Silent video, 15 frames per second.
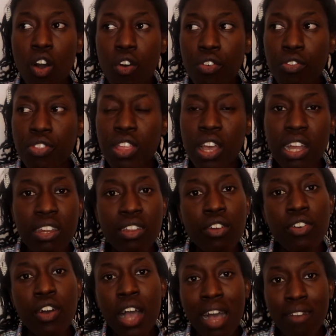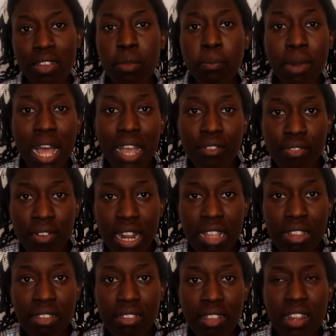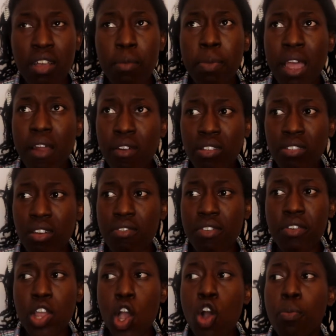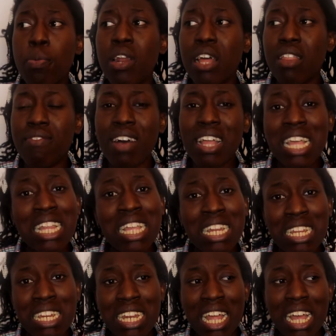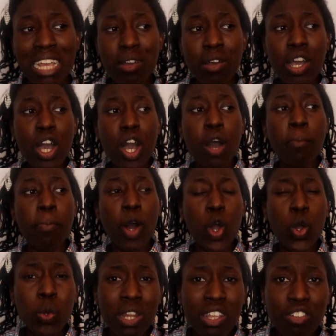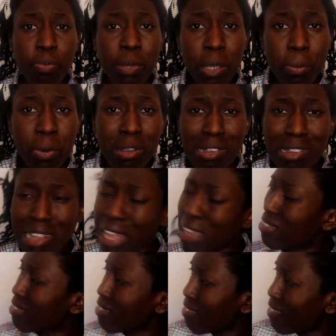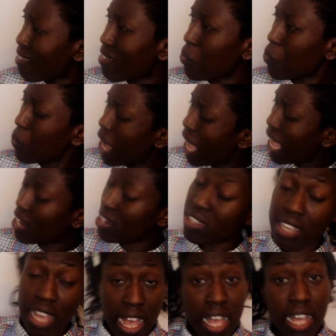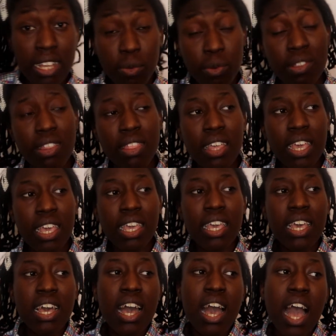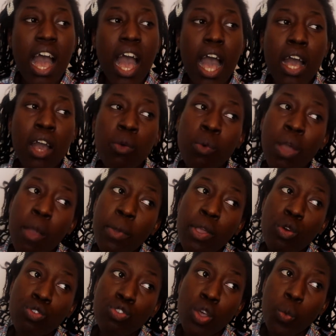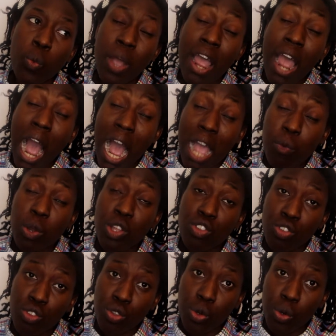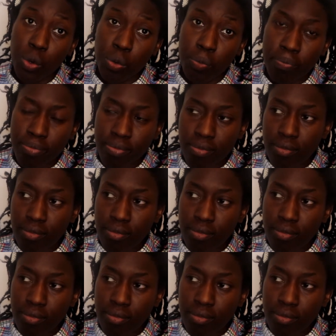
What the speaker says: of the idea of her having black friends, and her parents are very open at the fact that they didn't like Polish people. You're just like, skirt, what? Yeah, it was a thing. Where I went to school,